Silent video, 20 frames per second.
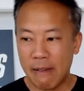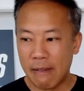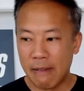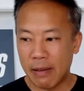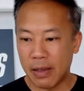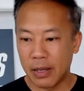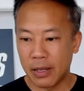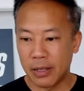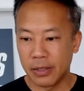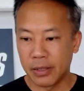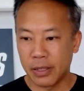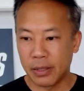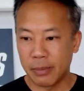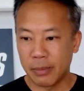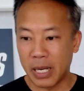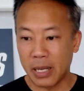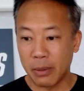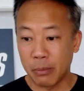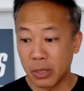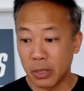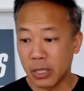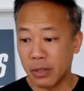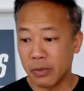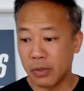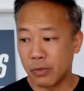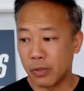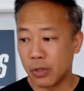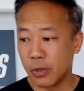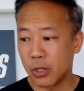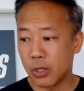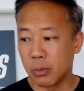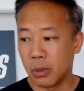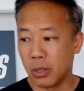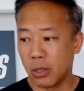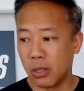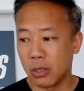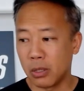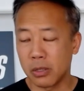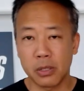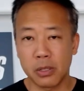And, um, and I believe the future
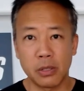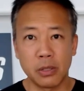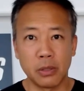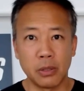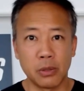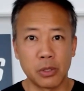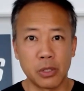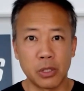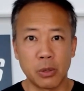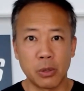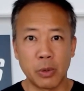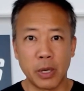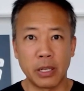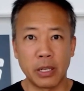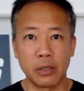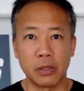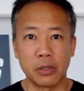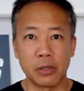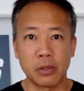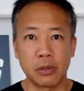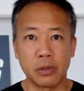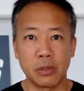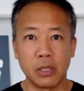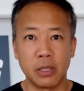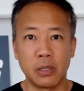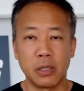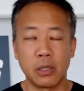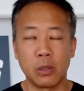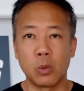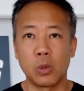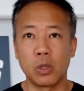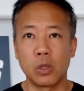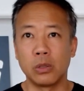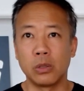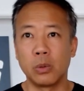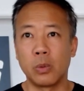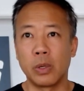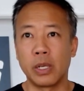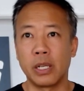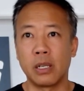belongs to those creators in, in a
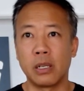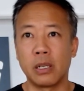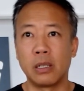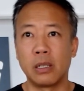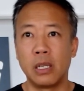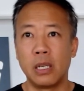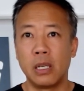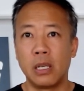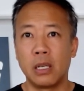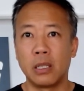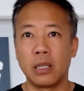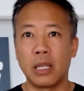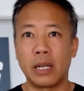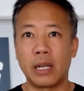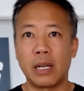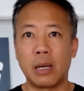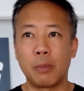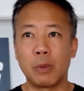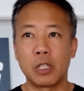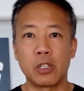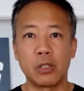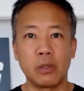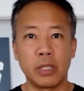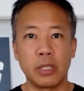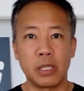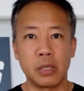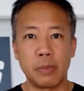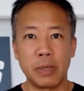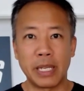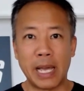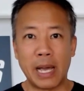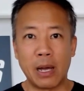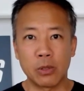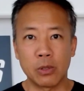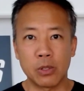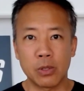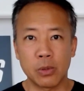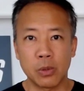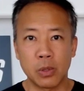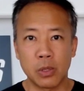world where a lot of opportunities being
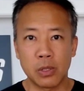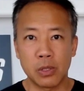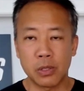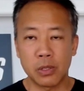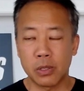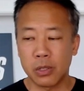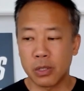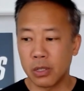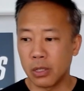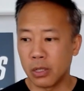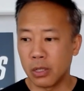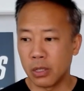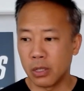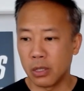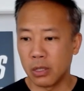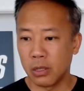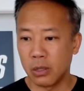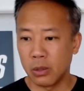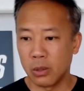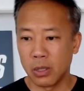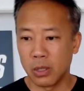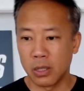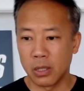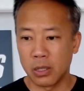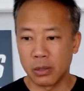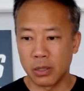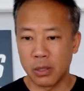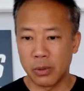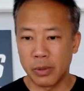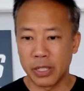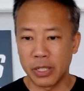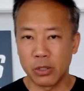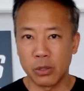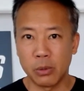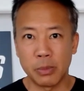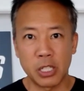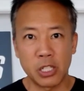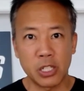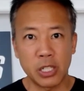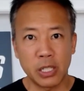outsourced uh, or going to
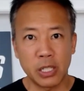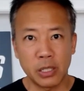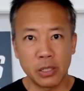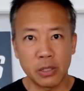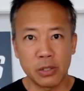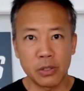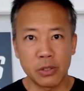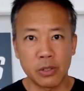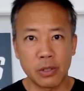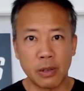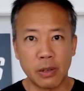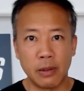machines,